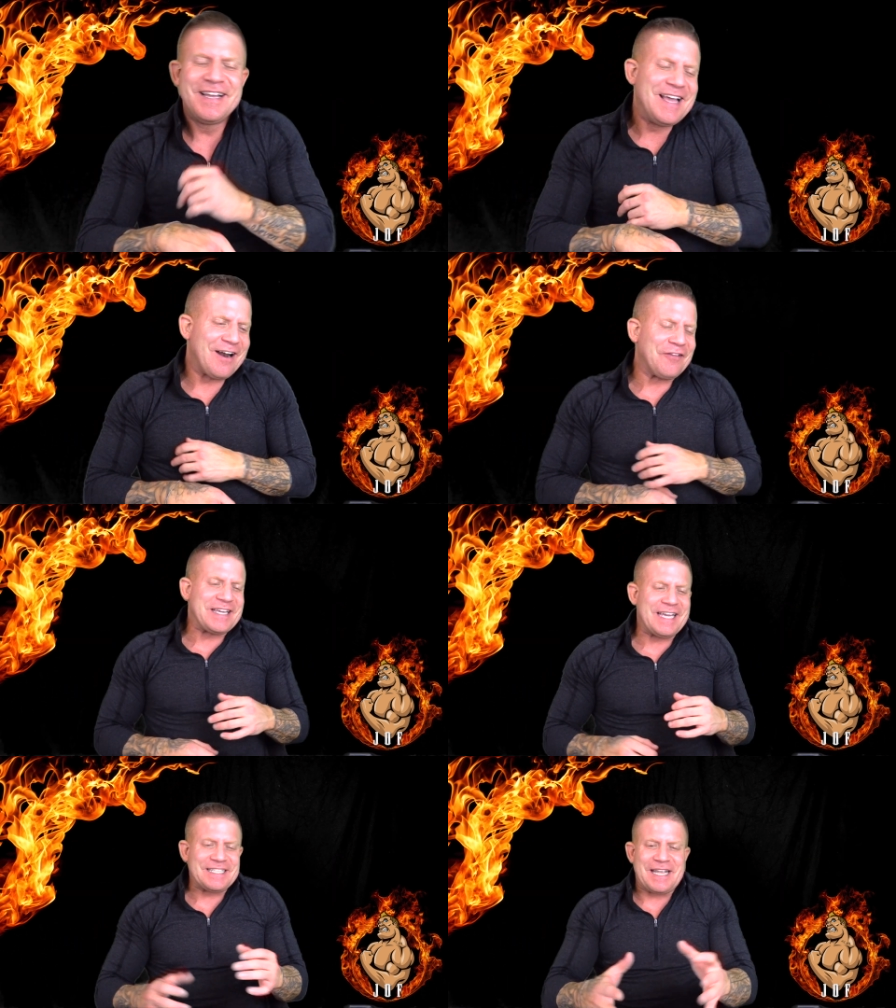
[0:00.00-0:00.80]
And all the
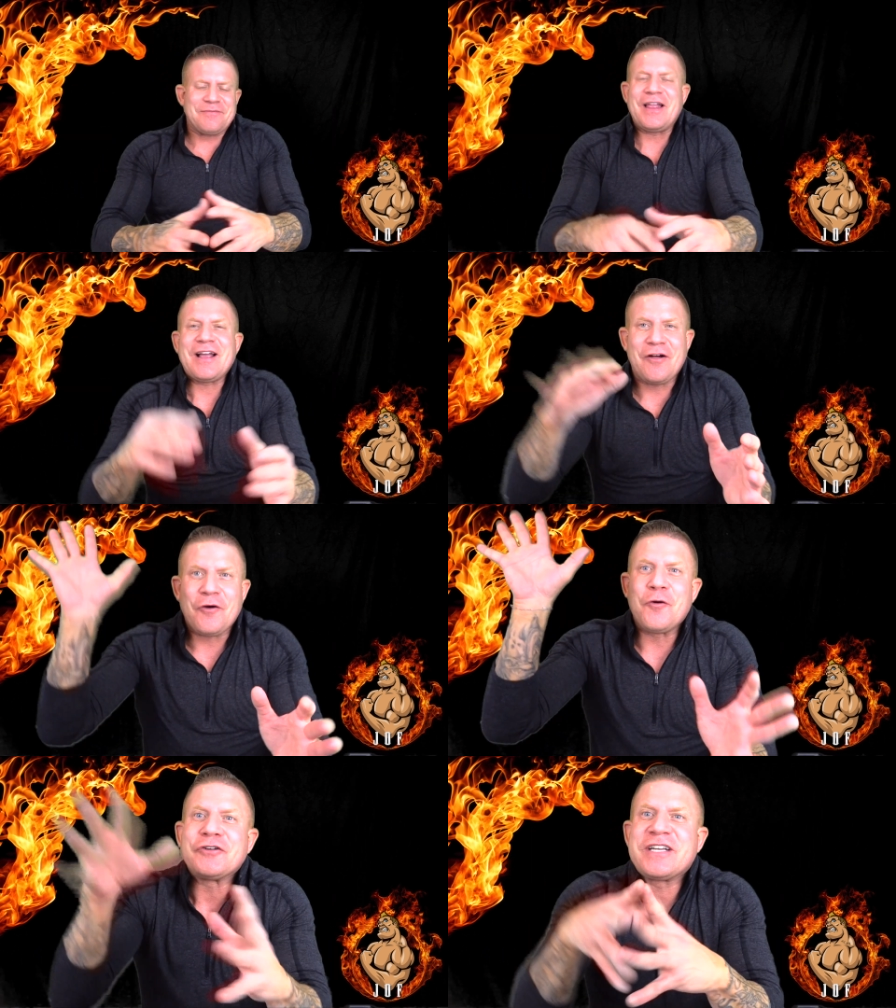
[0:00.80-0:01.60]
kids get, like, all the
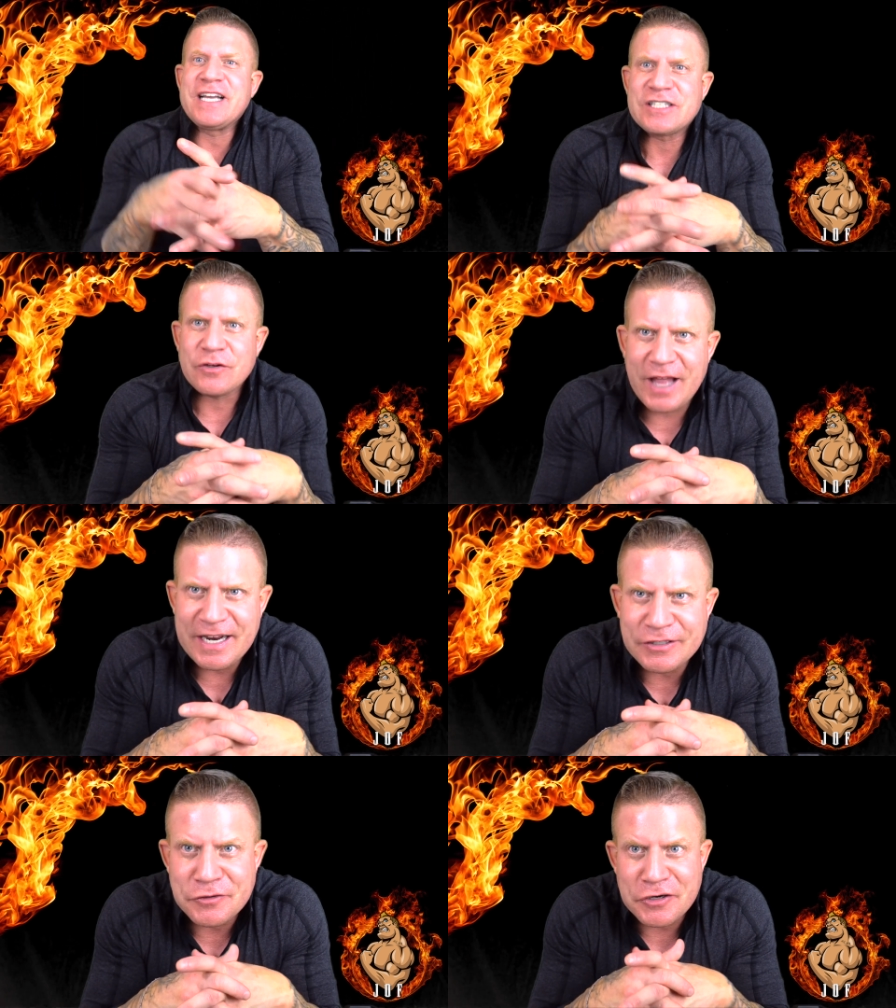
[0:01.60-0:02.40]
older kids are
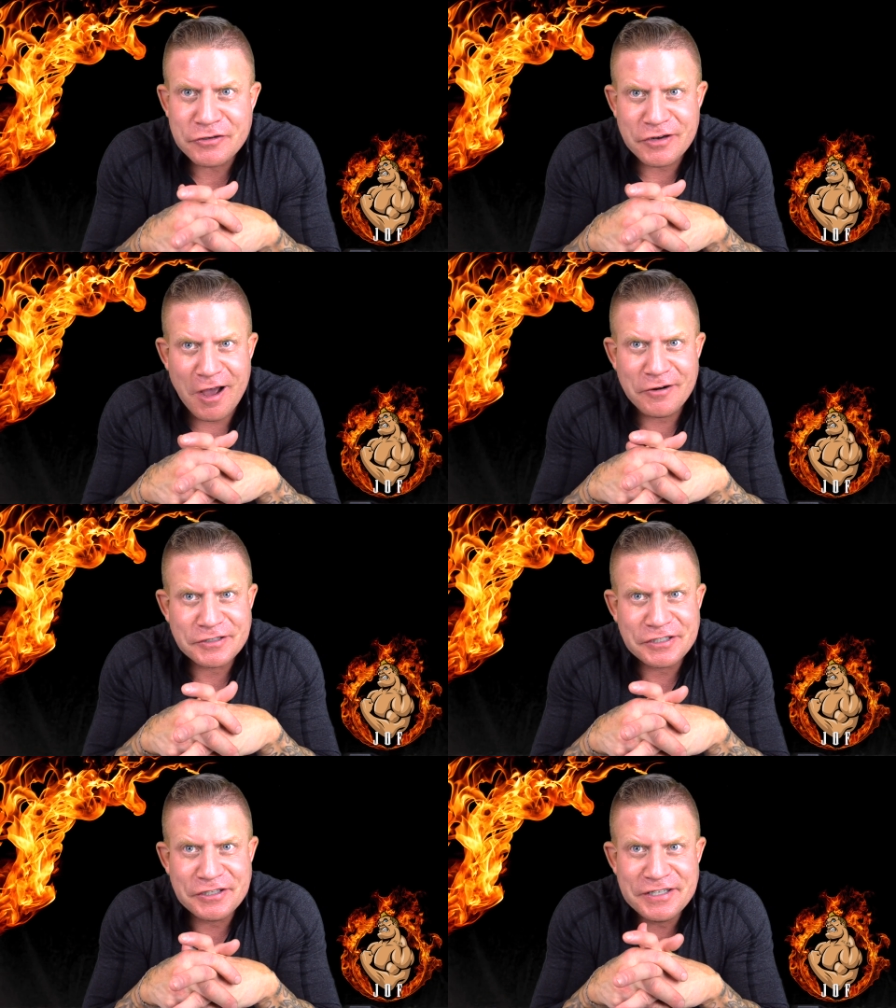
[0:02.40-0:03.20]
like, dude, your
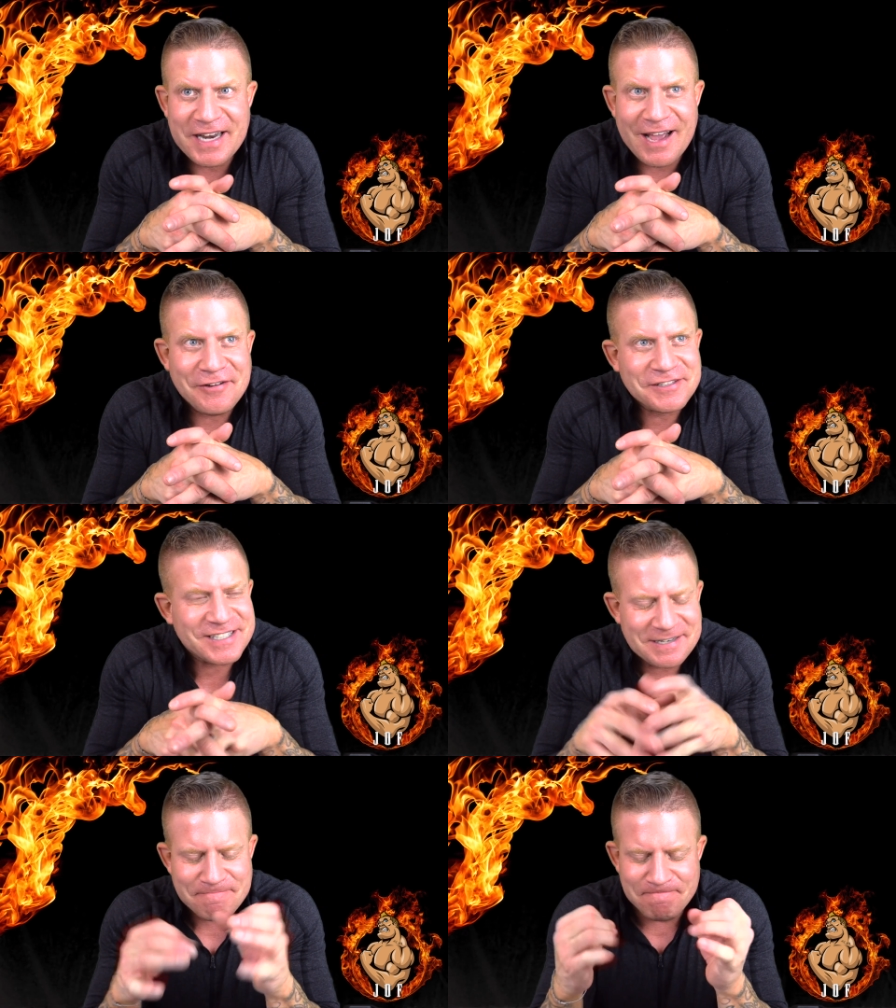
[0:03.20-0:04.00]
daughter's good now. It's like,